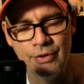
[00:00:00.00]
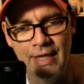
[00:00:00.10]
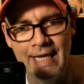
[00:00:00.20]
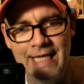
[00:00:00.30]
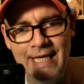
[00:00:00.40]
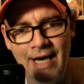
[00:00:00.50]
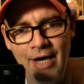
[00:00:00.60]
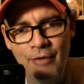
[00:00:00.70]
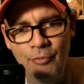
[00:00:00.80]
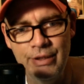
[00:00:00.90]
not
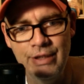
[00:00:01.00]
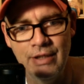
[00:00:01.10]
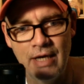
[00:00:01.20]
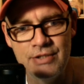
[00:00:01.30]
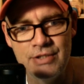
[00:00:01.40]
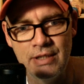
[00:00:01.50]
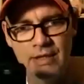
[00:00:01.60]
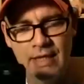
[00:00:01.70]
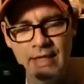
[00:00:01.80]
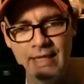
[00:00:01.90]
realizing
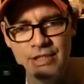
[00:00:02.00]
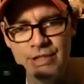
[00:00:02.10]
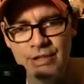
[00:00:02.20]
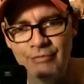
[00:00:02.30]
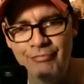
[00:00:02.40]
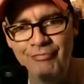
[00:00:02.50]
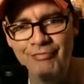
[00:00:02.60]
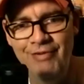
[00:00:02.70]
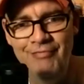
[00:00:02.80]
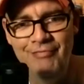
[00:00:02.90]
that until
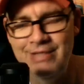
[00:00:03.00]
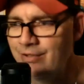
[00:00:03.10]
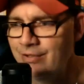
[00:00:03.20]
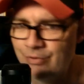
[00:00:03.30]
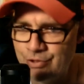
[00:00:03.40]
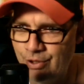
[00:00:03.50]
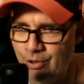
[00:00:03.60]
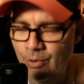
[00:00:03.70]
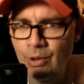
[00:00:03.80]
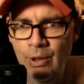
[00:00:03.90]
50 or so,
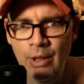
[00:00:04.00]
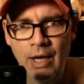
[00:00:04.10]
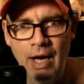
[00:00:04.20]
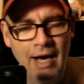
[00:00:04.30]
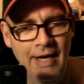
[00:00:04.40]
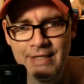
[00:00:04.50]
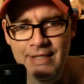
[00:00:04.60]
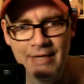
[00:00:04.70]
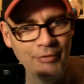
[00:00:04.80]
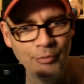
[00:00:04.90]
I had
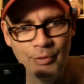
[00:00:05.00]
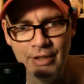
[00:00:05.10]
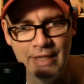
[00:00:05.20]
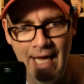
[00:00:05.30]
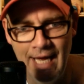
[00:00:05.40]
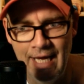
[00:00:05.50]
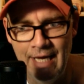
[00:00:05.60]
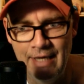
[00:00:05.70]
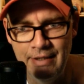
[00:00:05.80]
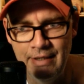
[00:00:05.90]
never really had
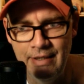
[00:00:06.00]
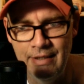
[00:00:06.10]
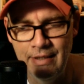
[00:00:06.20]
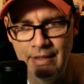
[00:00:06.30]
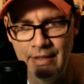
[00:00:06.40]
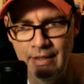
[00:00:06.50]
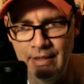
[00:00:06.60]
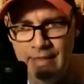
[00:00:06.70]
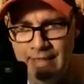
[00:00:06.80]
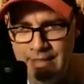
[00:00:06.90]
an
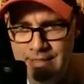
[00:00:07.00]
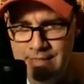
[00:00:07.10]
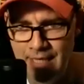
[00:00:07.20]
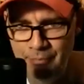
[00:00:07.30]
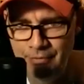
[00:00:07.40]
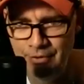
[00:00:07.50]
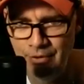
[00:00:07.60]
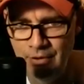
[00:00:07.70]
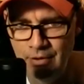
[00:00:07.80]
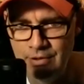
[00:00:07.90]
in depth
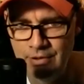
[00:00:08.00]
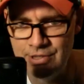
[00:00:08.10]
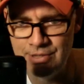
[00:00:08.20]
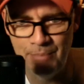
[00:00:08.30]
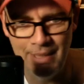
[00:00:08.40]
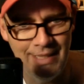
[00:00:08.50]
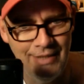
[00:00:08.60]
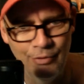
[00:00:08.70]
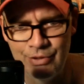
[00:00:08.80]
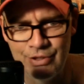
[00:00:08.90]
debate
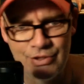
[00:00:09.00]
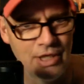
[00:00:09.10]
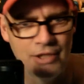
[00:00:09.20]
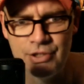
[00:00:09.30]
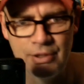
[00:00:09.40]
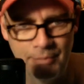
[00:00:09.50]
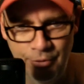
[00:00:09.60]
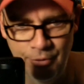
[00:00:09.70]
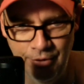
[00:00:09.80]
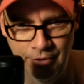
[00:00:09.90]
or discussion about it,
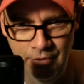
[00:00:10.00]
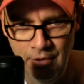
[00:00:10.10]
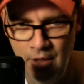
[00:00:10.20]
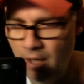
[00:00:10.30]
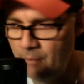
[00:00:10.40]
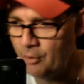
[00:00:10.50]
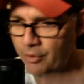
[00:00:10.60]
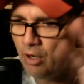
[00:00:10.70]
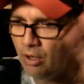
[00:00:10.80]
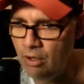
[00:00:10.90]
about ah.
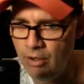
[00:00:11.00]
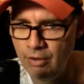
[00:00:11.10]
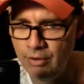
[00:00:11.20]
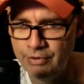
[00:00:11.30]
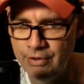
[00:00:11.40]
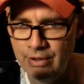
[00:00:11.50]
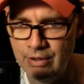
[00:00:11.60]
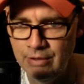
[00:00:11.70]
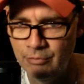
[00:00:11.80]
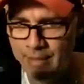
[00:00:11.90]
all the
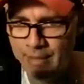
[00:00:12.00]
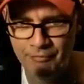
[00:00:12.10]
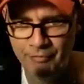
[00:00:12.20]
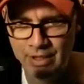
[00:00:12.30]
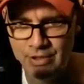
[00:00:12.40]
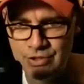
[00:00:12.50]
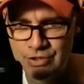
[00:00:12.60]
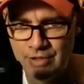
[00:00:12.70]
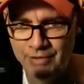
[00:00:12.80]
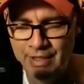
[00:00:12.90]
ramifications
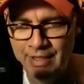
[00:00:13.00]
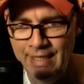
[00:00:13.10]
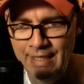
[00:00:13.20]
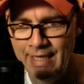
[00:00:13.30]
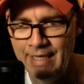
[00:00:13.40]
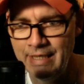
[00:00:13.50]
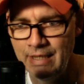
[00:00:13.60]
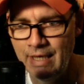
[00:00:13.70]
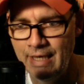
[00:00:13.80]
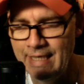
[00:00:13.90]
of it. And I,
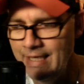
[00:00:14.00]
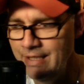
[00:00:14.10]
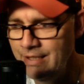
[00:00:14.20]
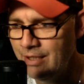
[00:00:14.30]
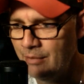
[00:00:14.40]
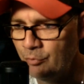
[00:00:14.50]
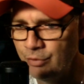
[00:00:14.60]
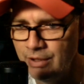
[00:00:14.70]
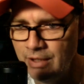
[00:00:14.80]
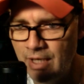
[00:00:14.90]
I ended up
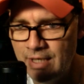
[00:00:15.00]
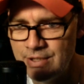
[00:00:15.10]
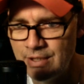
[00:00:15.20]
realizing